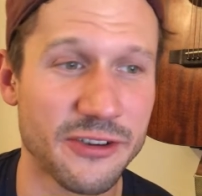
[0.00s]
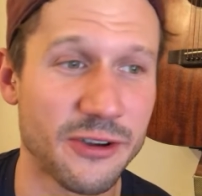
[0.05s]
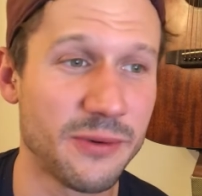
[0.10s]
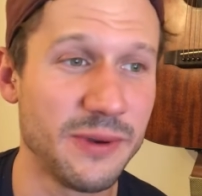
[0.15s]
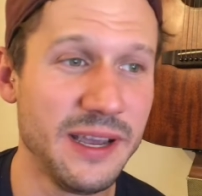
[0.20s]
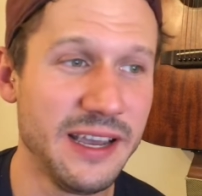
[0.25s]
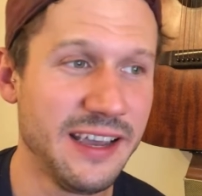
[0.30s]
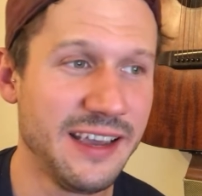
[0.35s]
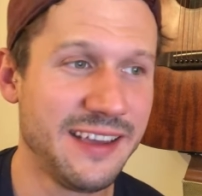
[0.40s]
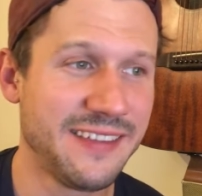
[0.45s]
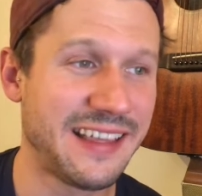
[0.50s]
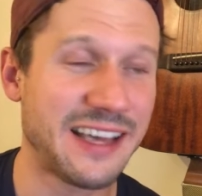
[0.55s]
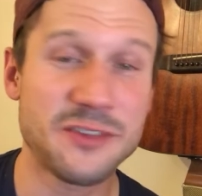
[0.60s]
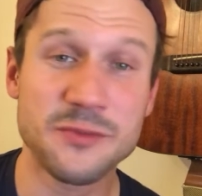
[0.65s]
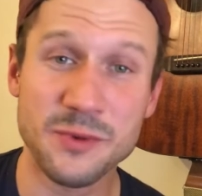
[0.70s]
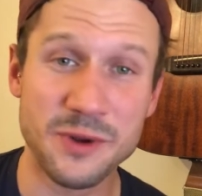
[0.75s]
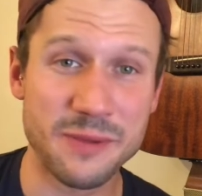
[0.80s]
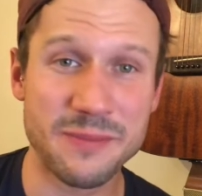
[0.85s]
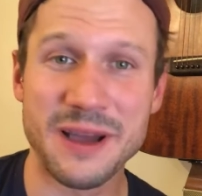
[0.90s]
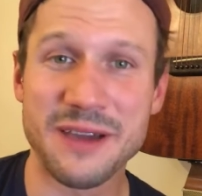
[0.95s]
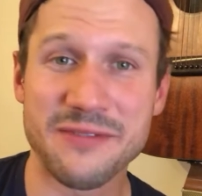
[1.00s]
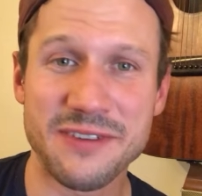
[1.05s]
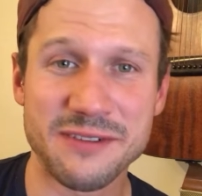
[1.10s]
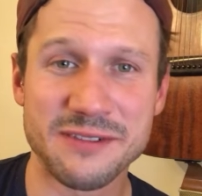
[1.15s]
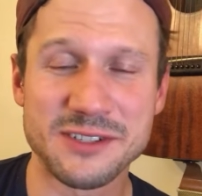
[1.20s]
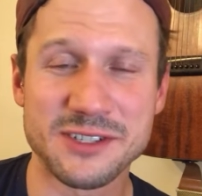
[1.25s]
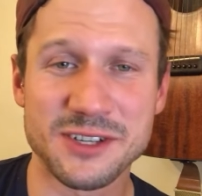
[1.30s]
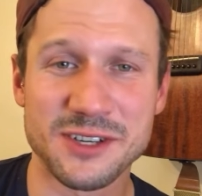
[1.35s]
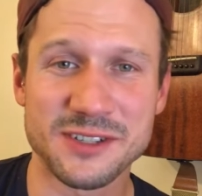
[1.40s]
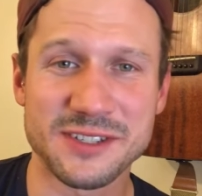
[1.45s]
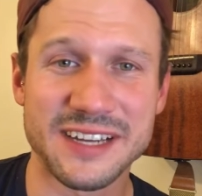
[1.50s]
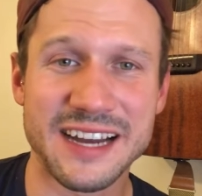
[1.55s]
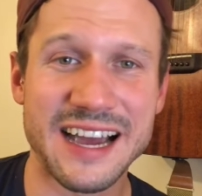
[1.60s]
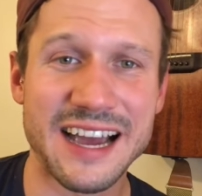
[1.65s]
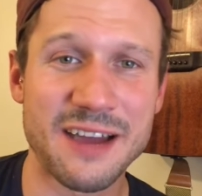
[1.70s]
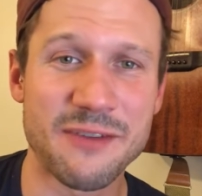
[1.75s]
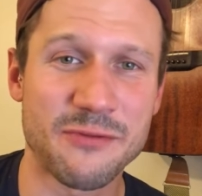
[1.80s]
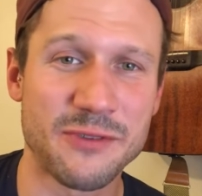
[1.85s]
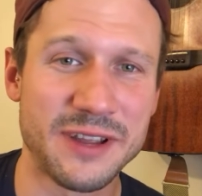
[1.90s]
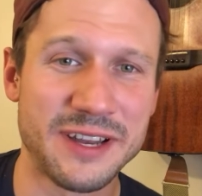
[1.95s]
So that's one of my favorite songs that
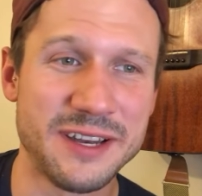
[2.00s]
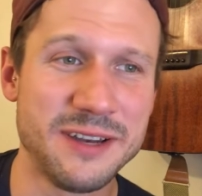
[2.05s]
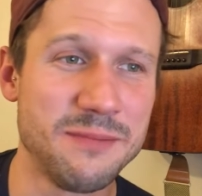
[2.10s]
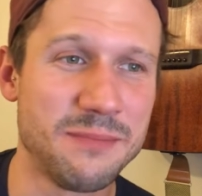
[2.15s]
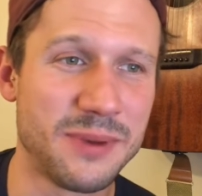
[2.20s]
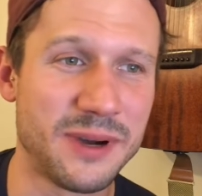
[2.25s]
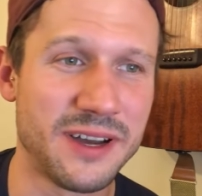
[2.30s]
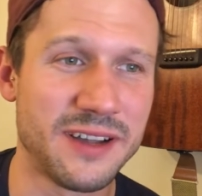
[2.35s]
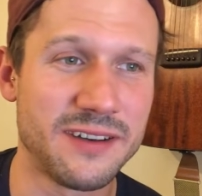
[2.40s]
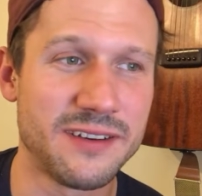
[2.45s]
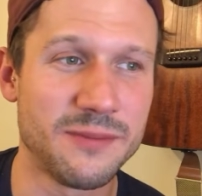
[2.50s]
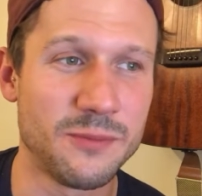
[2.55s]
I've written, but